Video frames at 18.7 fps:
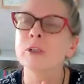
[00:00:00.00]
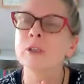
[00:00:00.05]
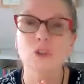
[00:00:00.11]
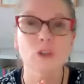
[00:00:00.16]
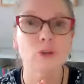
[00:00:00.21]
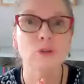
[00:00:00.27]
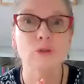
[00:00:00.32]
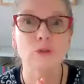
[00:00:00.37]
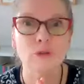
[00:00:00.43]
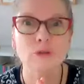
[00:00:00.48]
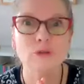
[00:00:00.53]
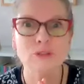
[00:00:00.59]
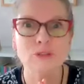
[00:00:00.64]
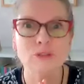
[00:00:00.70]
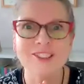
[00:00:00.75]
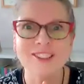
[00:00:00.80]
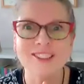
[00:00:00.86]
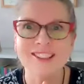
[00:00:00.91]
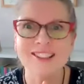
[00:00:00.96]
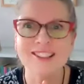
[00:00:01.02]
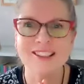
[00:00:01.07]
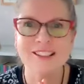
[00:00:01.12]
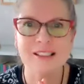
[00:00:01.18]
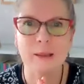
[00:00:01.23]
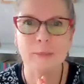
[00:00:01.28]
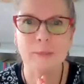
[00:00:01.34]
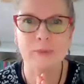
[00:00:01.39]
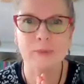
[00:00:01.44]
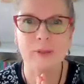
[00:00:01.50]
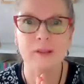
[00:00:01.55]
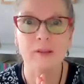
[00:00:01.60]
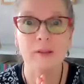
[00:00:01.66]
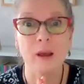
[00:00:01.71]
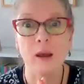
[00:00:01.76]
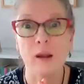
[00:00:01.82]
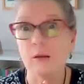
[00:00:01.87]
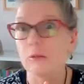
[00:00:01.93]
choose something
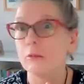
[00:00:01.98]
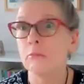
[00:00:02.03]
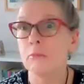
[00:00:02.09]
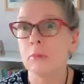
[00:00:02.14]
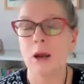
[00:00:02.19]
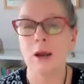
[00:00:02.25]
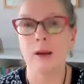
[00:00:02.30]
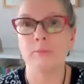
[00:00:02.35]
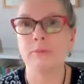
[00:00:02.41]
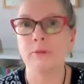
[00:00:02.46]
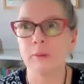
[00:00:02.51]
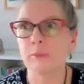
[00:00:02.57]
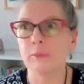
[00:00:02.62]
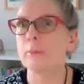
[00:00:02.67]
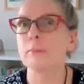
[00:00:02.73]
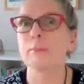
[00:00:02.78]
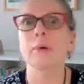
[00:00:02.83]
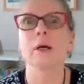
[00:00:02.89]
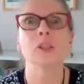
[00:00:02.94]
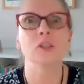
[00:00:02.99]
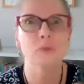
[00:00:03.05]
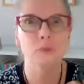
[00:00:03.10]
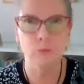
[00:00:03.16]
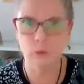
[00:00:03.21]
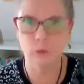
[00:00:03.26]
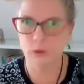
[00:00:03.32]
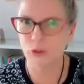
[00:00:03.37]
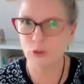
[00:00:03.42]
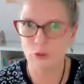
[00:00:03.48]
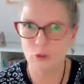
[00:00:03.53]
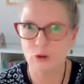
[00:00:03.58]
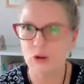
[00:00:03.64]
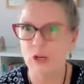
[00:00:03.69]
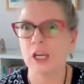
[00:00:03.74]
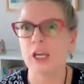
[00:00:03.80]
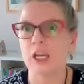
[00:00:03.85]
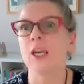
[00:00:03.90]
that might bring me much more
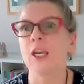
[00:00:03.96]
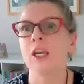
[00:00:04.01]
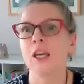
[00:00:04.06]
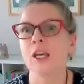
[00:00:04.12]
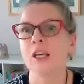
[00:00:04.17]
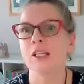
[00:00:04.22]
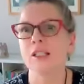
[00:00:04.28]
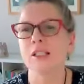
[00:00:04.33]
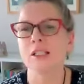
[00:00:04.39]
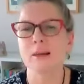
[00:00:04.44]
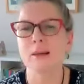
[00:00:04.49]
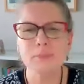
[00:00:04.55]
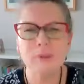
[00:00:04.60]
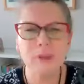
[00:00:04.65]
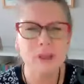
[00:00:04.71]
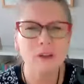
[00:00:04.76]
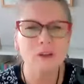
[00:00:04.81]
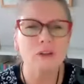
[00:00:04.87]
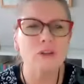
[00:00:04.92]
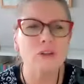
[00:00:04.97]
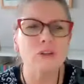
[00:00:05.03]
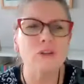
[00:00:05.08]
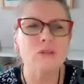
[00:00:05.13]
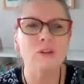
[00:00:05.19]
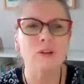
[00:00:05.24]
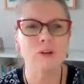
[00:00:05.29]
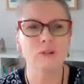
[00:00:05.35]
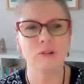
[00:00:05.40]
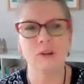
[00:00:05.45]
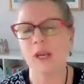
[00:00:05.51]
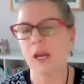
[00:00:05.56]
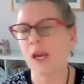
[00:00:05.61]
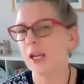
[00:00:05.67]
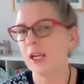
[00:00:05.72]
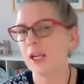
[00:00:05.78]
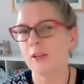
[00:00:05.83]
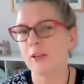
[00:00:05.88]
joy, something new and
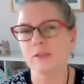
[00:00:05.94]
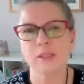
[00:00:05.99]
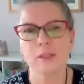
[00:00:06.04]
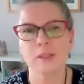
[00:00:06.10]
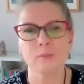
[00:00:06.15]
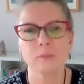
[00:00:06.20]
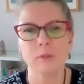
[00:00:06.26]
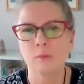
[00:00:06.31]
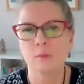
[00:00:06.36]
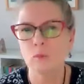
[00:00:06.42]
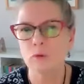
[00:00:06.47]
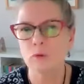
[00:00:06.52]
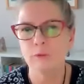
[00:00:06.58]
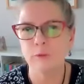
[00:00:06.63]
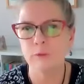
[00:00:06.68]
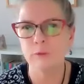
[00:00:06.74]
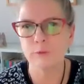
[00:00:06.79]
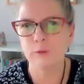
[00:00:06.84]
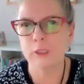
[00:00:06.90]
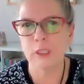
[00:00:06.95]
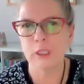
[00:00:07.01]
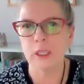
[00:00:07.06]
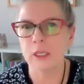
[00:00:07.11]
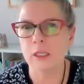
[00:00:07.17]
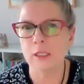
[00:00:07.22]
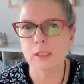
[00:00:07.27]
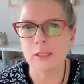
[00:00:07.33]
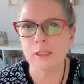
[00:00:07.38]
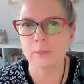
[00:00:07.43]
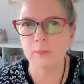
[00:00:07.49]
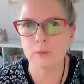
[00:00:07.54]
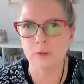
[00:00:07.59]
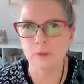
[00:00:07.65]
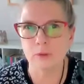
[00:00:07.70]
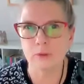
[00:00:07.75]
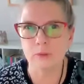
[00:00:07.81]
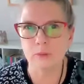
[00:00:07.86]
creative, something more fulfilling in some
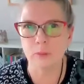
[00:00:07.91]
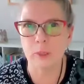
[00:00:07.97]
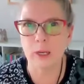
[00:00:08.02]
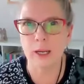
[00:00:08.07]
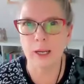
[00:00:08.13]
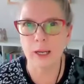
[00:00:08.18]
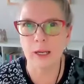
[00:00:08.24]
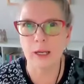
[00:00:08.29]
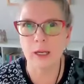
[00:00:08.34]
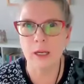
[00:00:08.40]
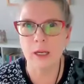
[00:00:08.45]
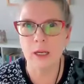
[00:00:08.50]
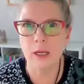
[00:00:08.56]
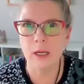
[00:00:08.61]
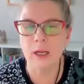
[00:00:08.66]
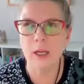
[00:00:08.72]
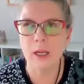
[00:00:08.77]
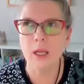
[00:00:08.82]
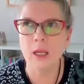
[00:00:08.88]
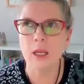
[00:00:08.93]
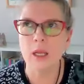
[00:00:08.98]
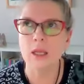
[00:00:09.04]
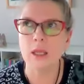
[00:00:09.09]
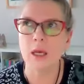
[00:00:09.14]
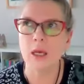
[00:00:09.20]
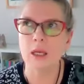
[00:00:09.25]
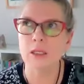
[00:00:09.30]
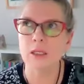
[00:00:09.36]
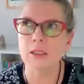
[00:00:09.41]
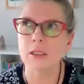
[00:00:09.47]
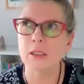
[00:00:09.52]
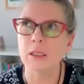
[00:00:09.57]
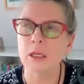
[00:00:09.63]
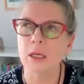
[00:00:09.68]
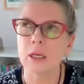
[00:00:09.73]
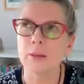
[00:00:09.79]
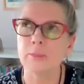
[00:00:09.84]
sort of way. That,
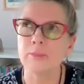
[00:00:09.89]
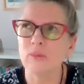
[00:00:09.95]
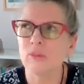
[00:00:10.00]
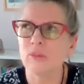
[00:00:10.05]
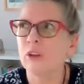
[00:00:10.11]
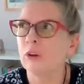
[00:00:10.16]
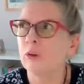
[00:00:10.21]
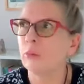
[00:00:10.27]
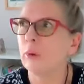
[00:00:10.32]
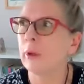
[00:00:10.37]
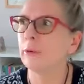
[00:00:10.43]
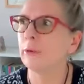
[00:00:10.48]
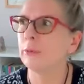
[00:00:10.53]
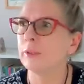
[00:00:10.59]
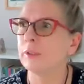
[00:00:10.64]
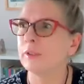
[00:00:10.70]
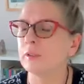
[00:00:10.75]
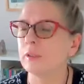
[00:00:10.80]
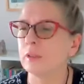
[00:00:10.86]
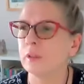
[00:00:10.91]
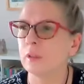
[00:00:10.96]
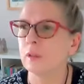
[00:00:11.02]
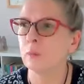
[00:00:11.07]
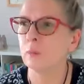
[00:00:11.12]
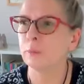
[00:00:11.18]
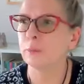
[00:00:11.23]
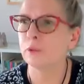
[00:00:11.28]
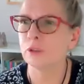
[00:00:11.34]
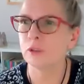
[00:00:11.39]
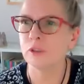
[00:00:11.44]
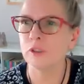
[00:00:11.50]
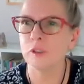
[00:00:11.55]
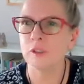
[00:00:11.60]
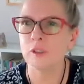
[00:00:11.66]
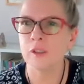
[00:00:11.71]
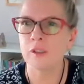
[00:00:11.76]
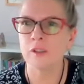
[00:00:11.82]
you know, where is the
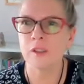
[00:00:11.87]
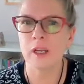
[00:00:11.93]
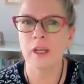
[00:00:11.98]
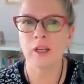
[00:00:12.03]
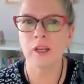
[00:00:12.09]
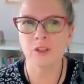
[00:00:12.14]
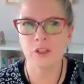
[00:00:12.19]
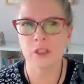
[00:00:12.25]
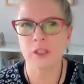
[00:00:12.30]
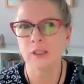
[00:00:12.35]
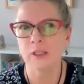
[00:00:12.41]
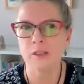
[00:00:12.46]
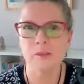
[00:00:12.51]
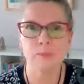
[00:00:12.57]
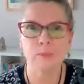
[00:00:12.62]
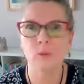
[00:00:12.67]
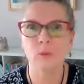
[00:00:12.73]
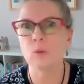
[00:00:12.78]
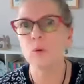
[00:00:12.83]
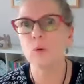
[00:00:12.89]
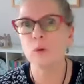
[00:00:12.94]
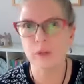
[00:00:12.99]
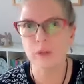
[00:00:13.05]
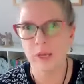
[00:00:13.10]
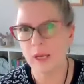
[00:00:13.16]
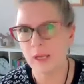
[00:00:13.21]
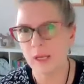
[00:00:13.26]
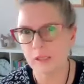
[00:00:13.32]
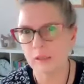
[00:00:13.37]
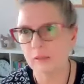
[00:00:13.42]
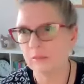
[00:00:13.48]
opportunity to actually explore that